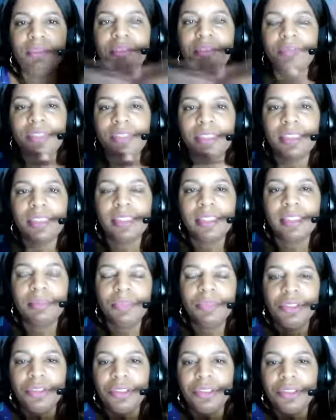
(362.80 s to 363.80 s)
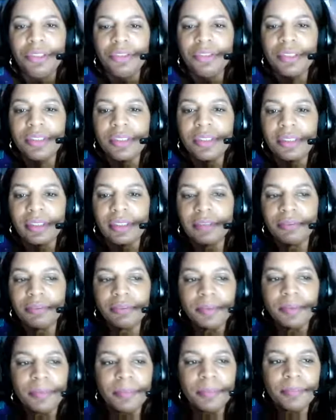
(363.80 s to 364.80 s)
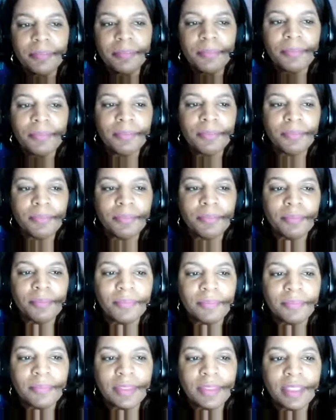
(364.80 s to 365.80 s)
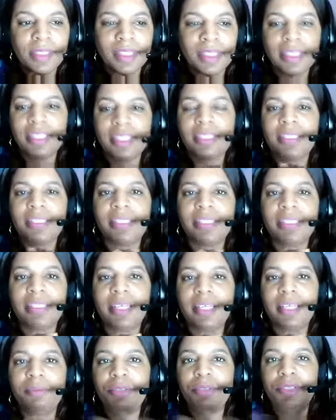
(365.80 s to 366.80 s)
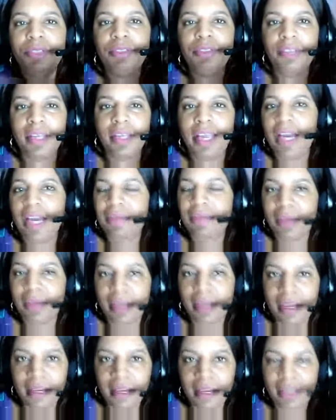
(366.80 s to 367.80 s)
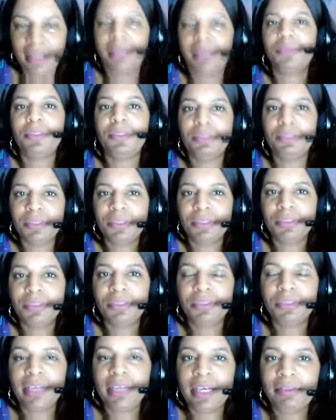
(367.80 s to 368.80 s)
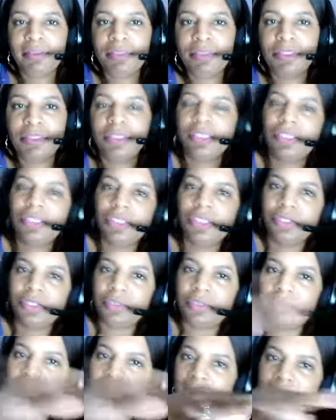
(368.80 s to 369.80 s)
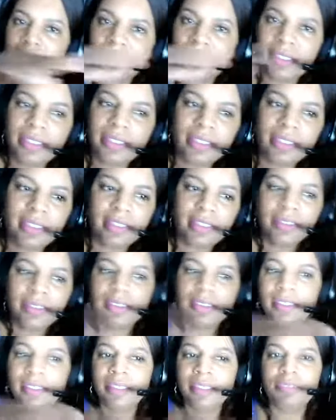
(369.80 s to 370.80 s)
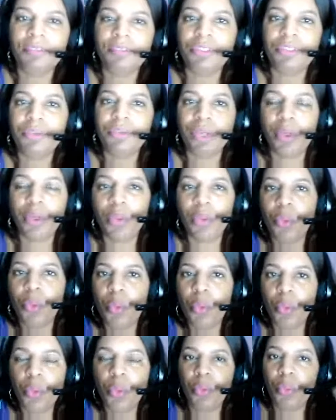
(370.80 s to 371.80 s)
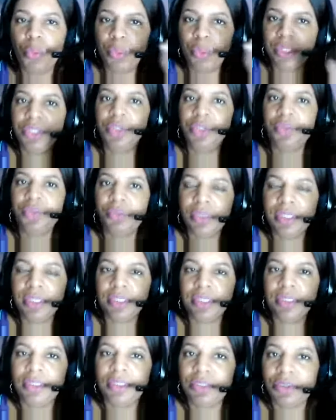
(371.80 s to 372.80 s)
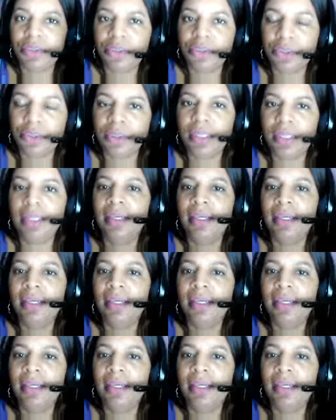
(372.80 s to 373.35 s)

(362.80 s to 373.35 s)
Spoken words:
or if this is something you're going to do yourself. It's just like when you're going to have a house built, you have to survey the land, figure out where you want your